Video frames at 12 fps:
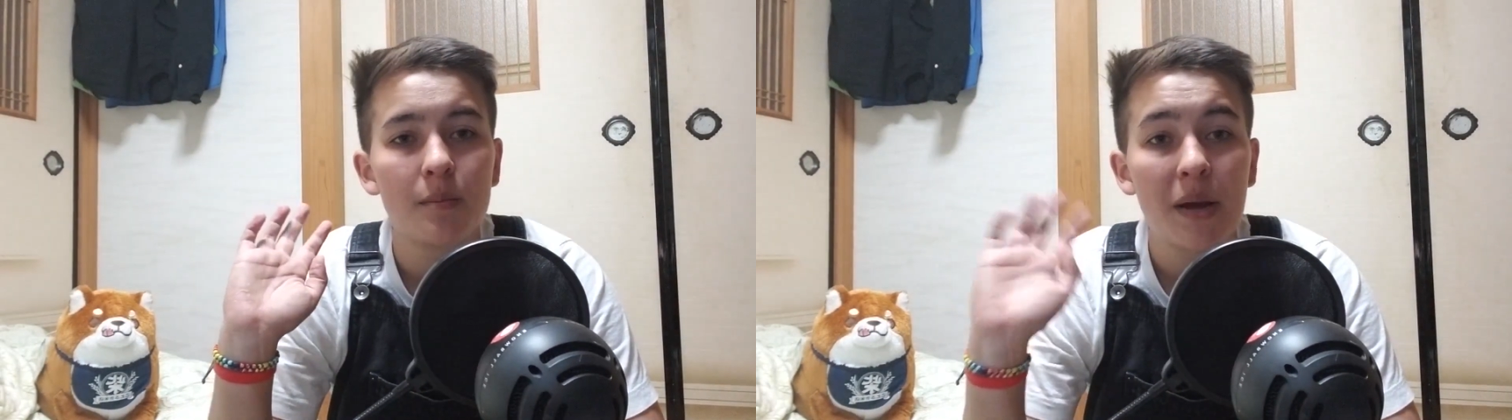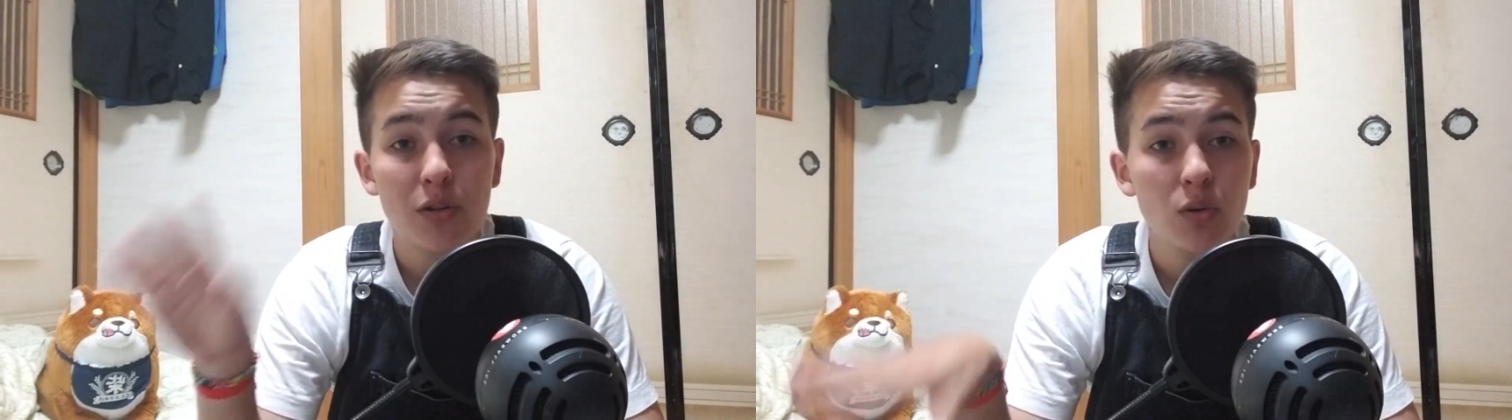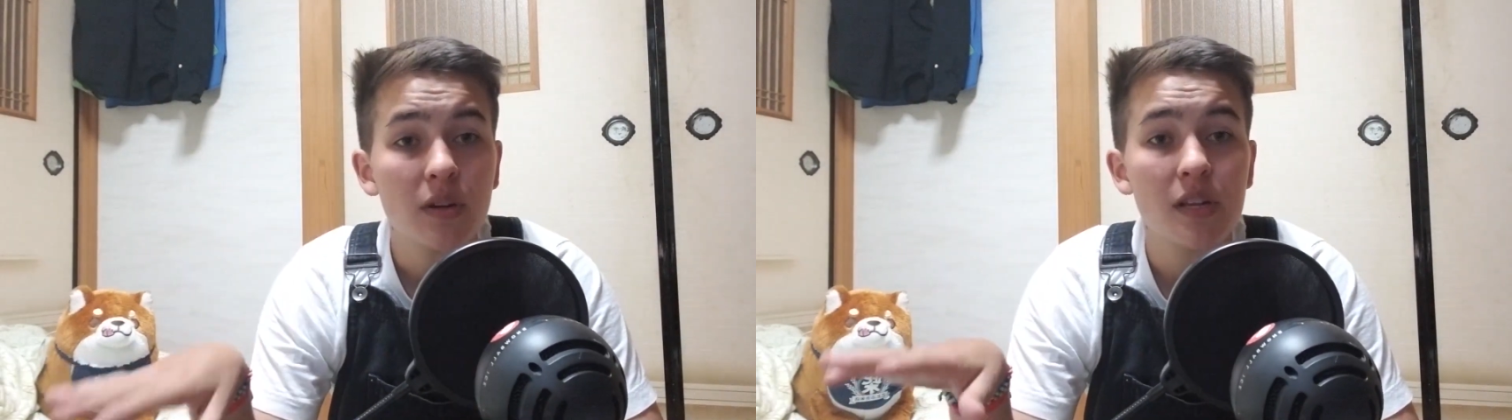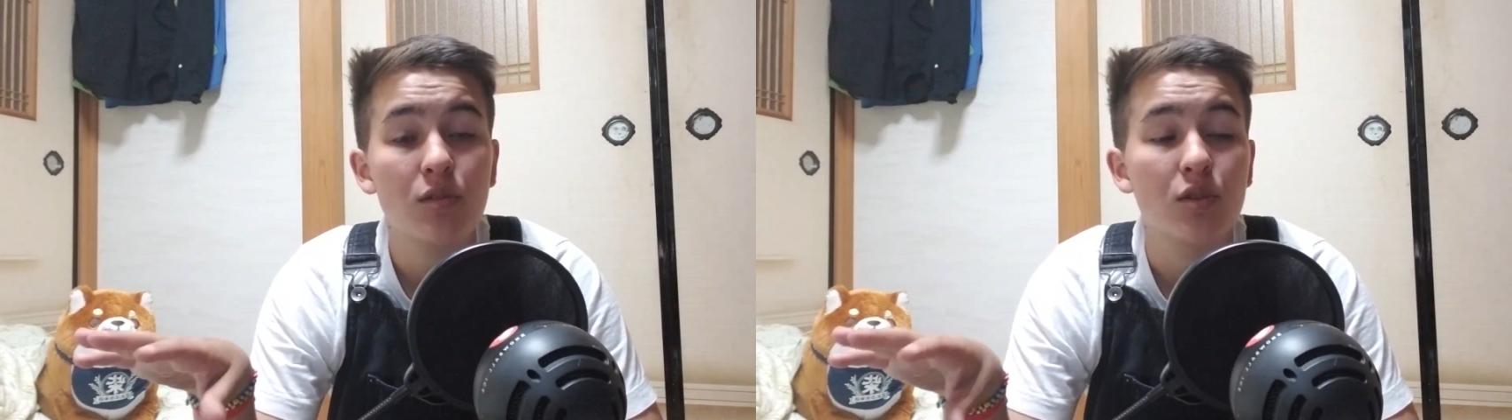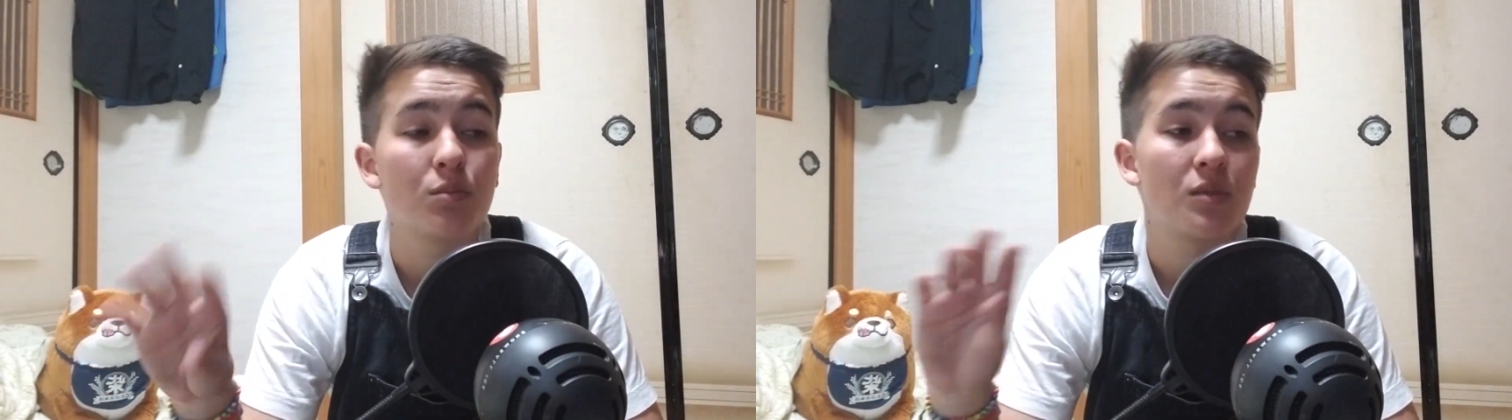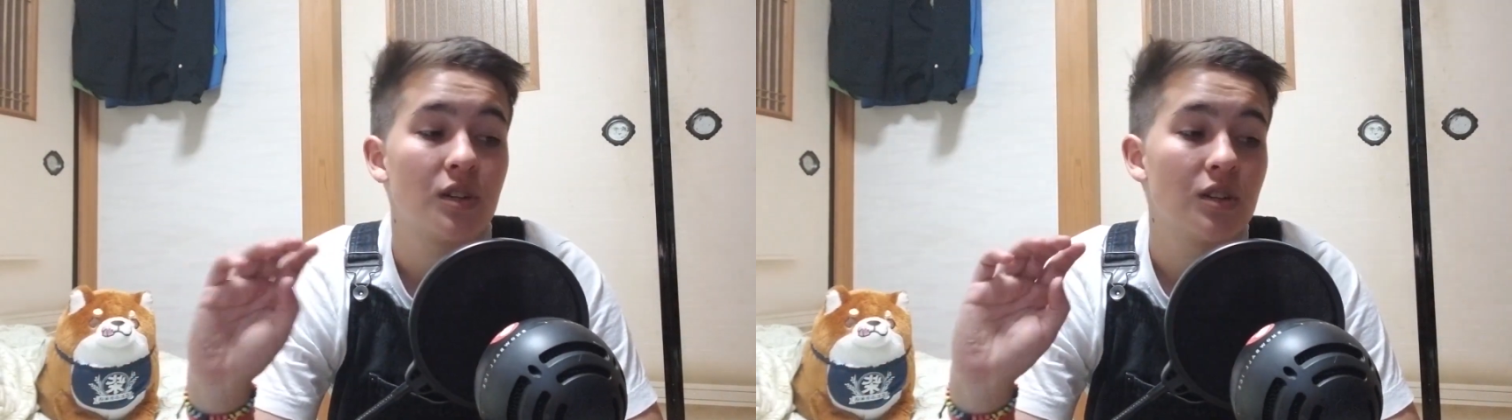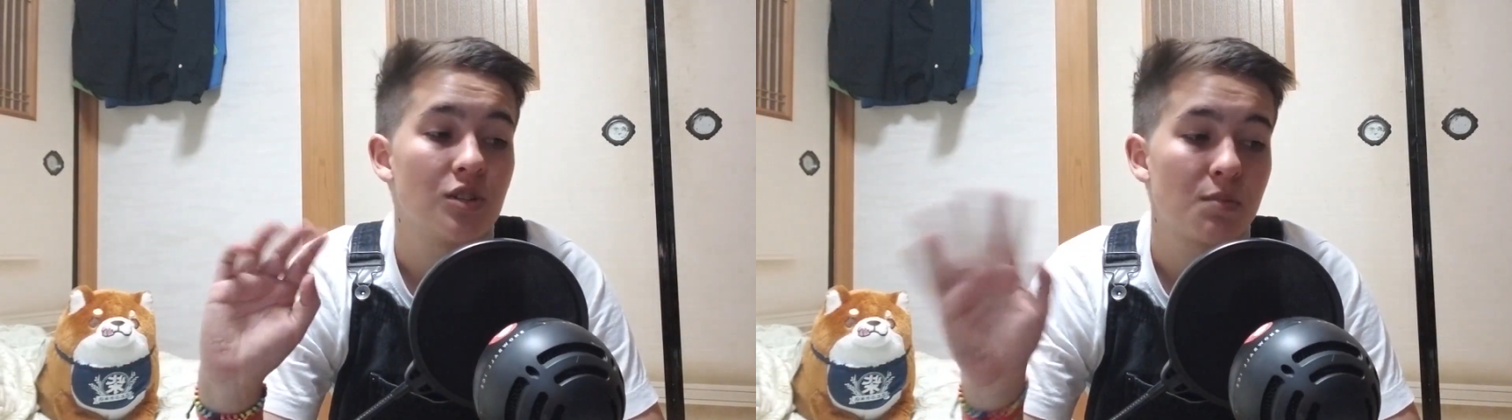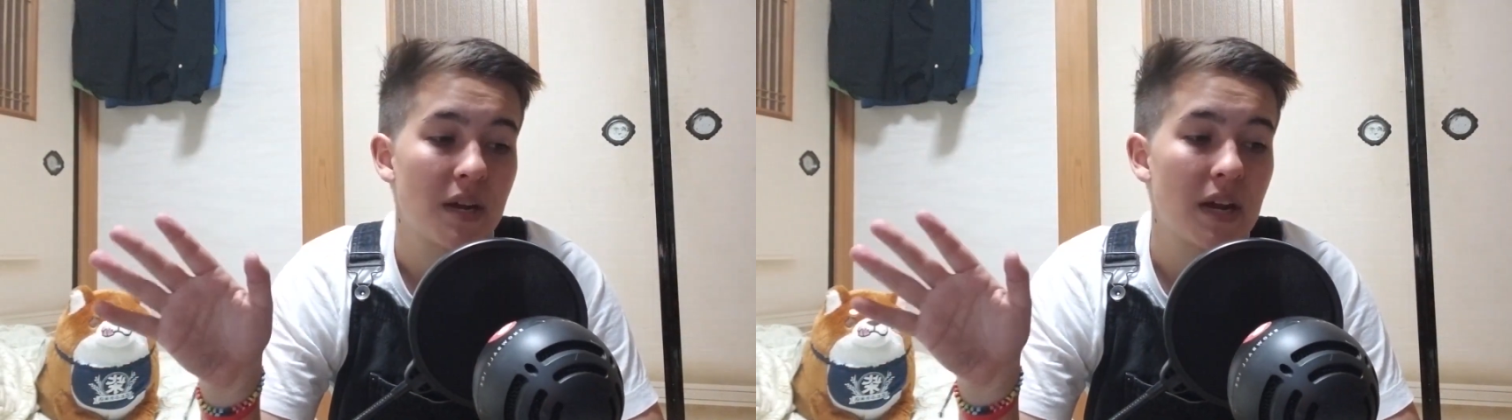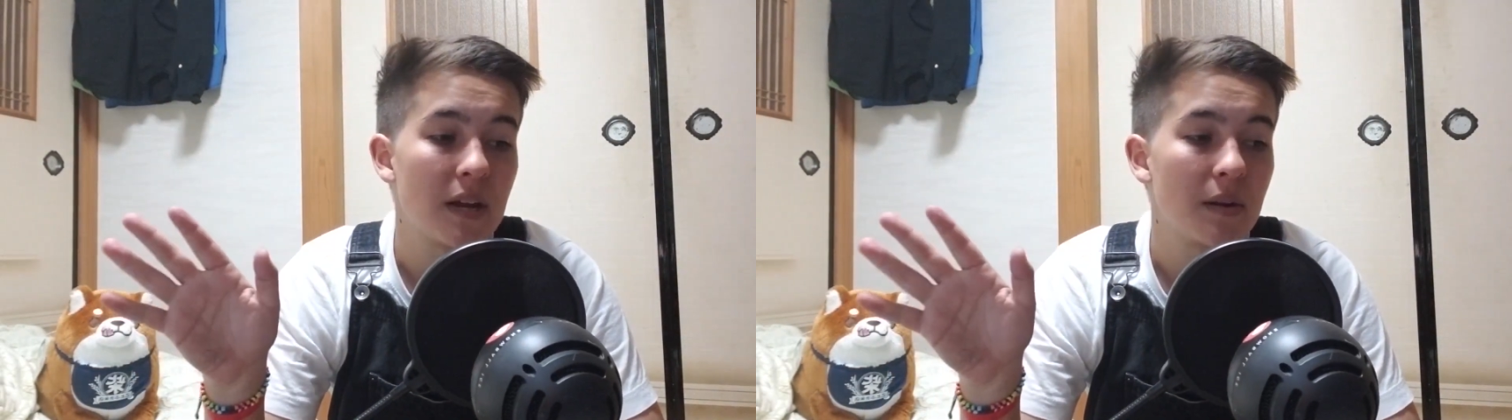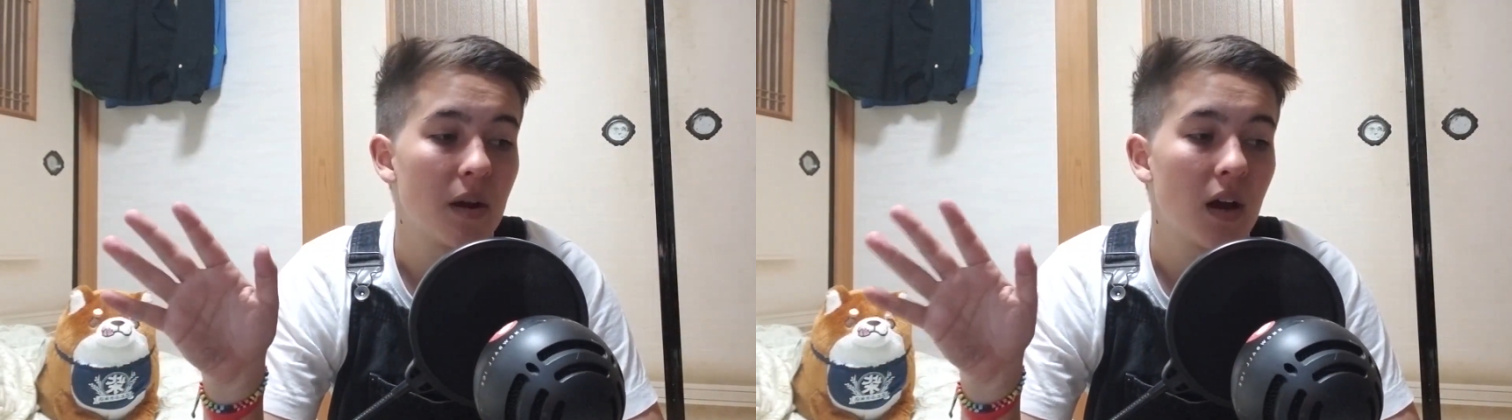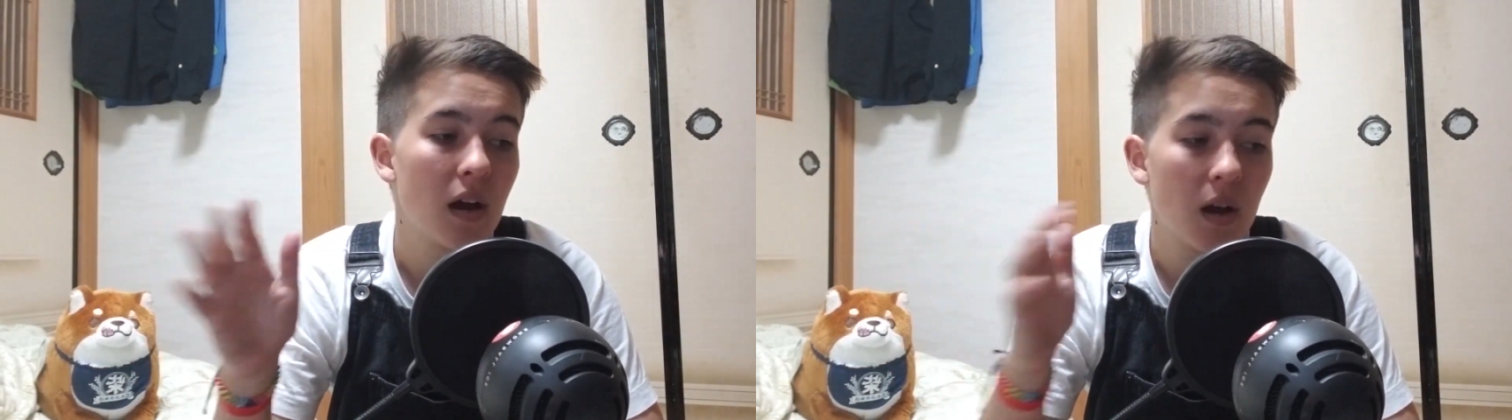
minority groups in Japan,